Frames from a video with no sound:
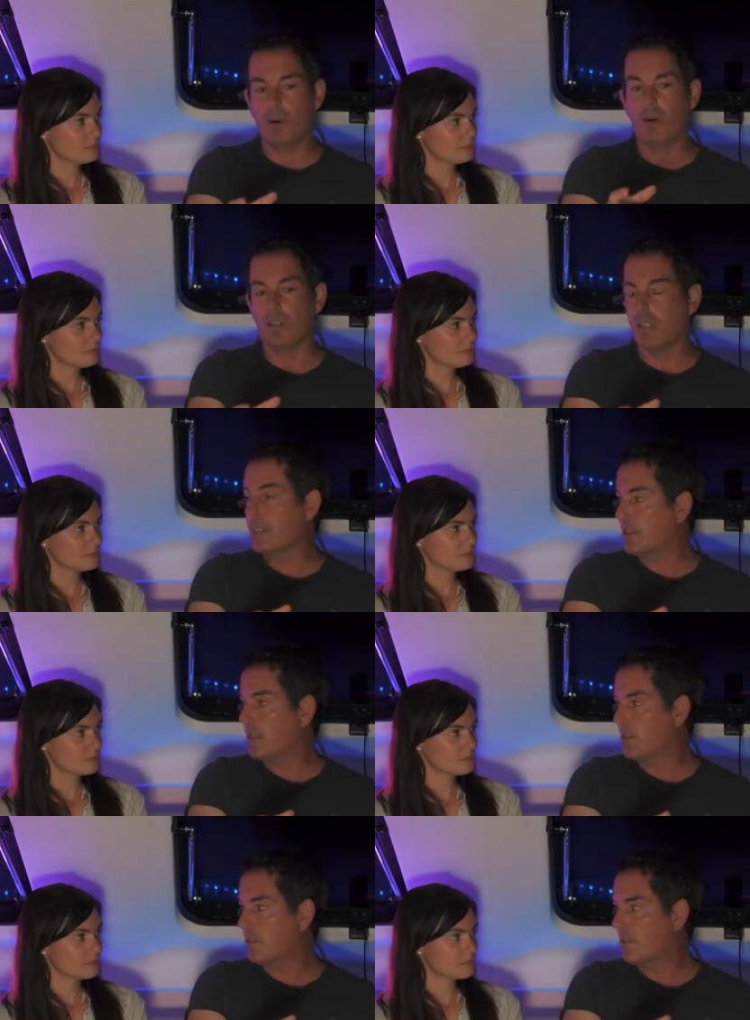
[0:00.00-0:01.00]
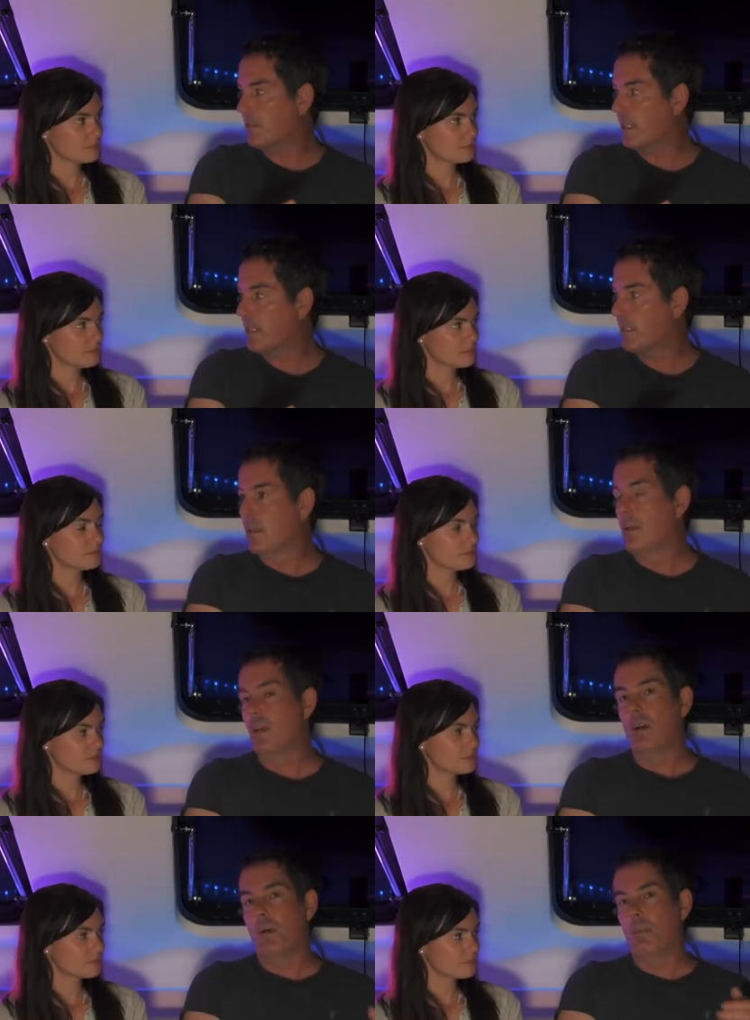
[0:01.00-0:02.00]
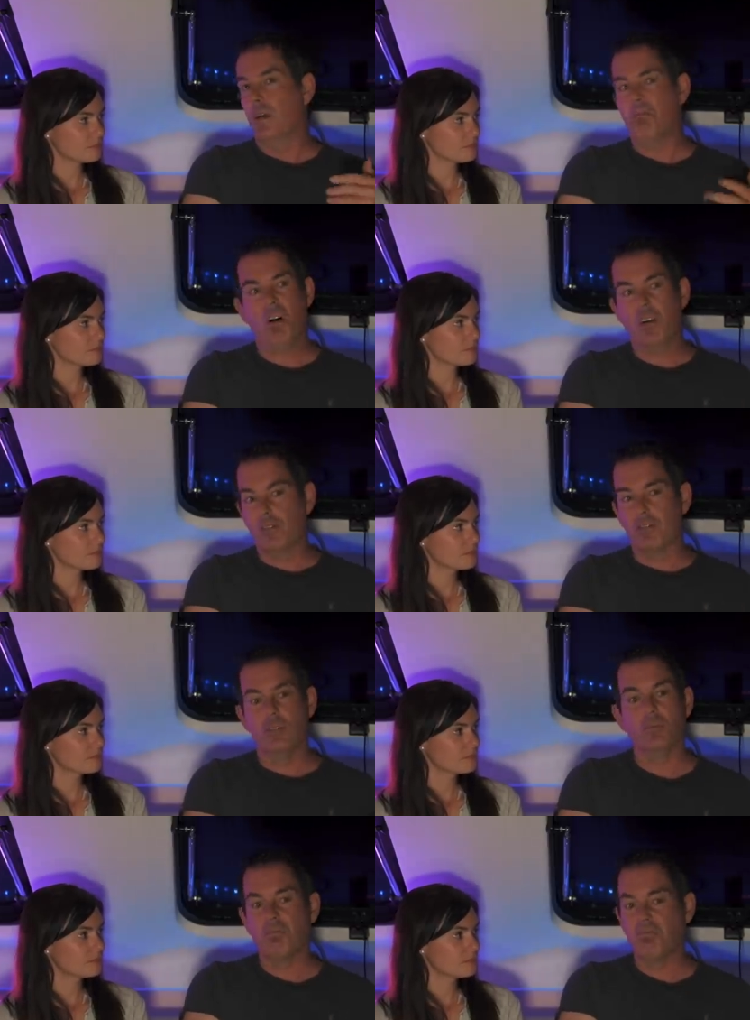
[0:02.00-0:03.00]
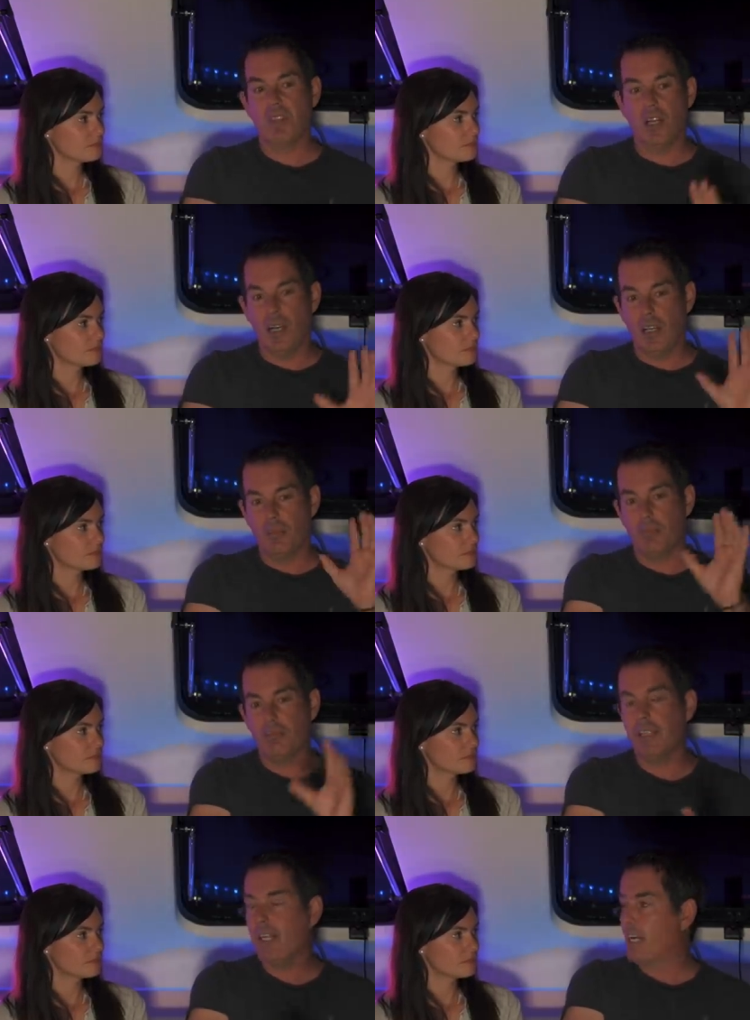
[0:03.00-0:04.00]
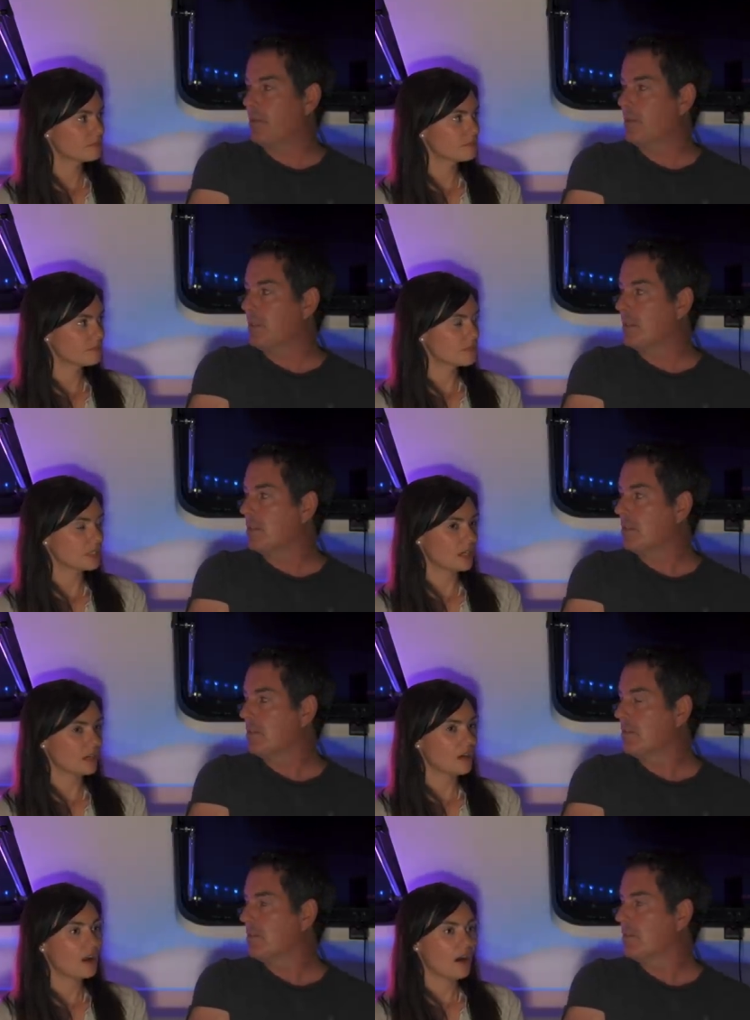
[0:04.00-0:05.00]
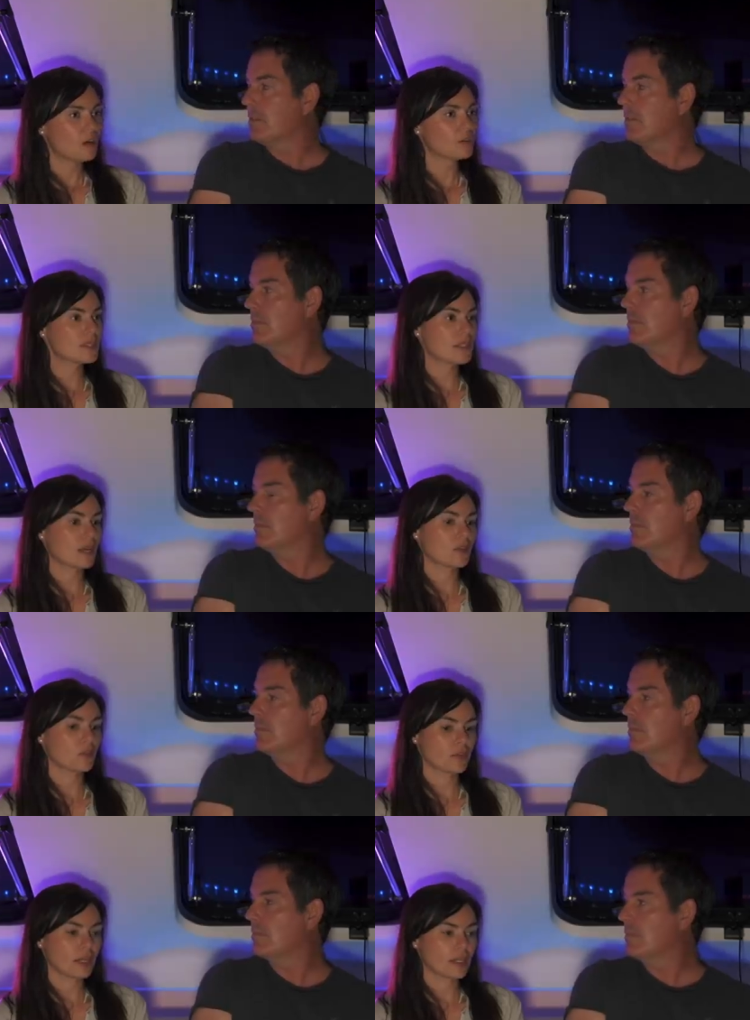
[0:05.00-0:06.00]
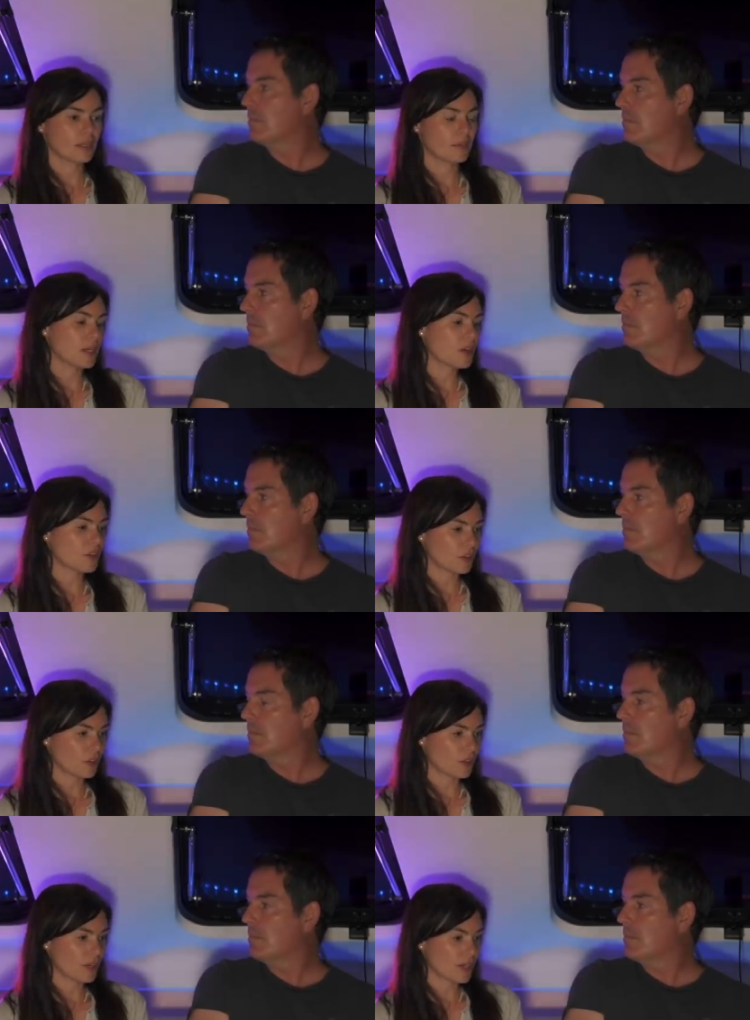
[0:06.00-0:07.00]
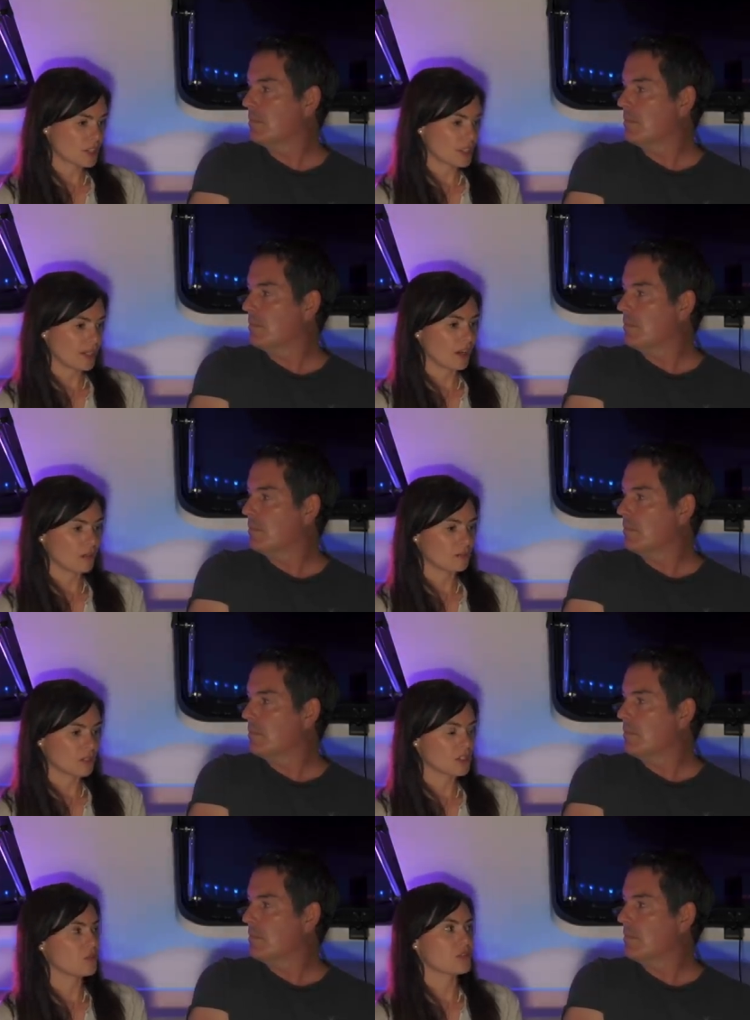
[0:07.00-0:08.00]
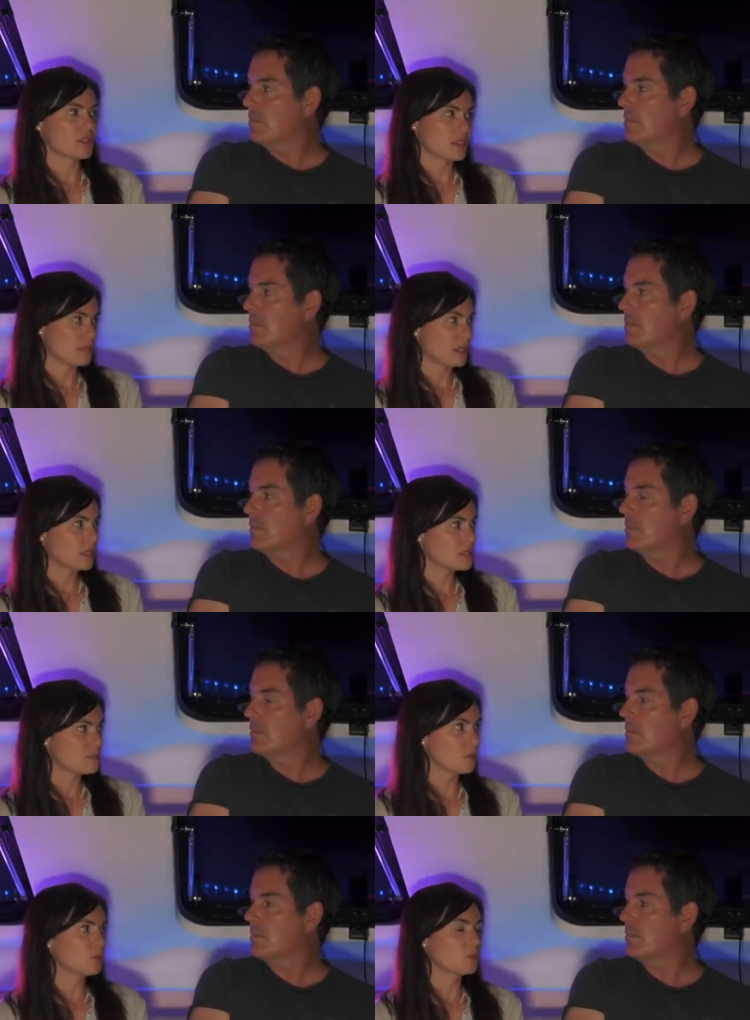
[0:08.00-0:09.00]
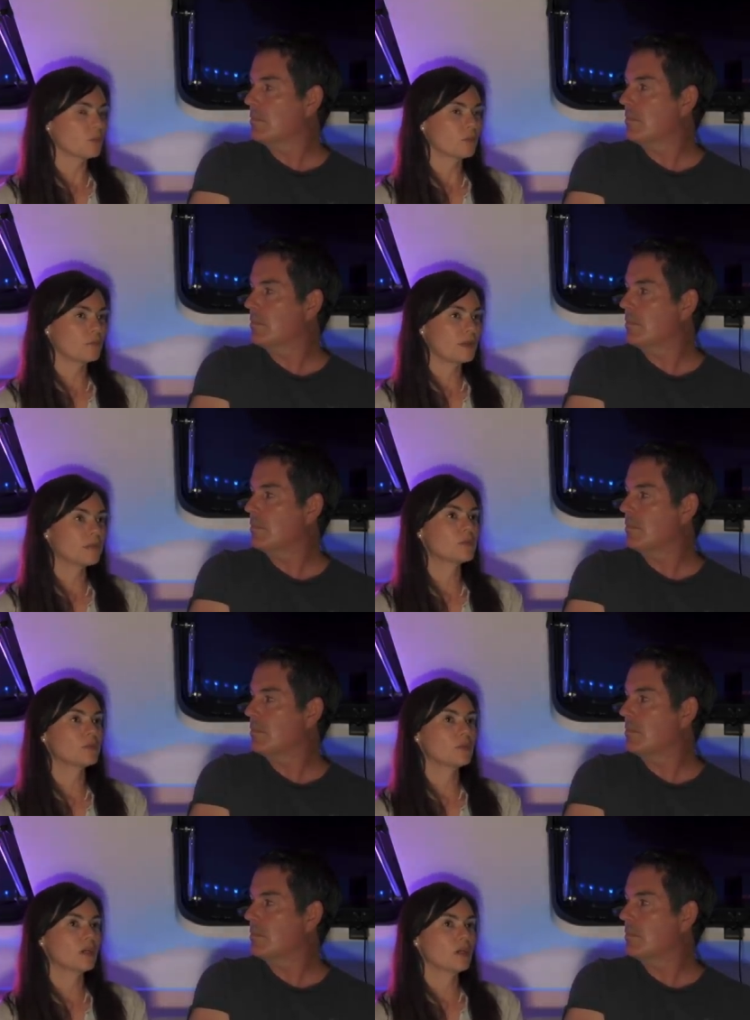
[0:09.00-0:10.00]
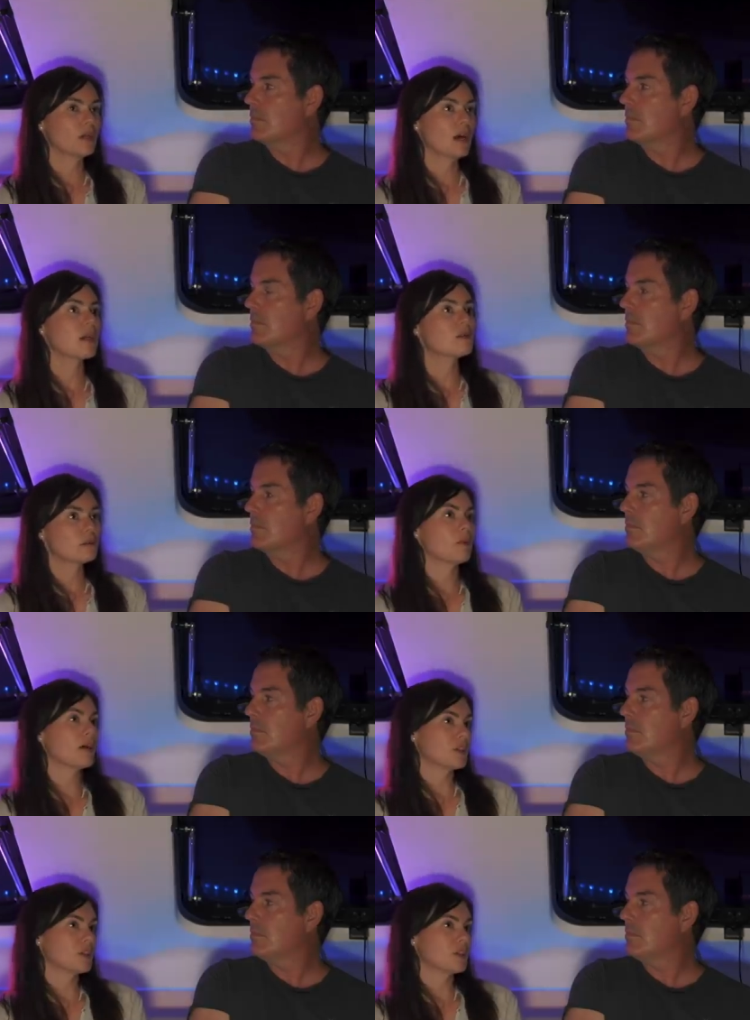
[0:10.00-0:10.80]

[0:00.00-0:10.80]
Speaker 1: of online consumption from that. But overall, um, pretty happy with us. Yeah,
Speaker 2: I would say that we, I mean, I don't know actually how much difference this makes, but people, other people might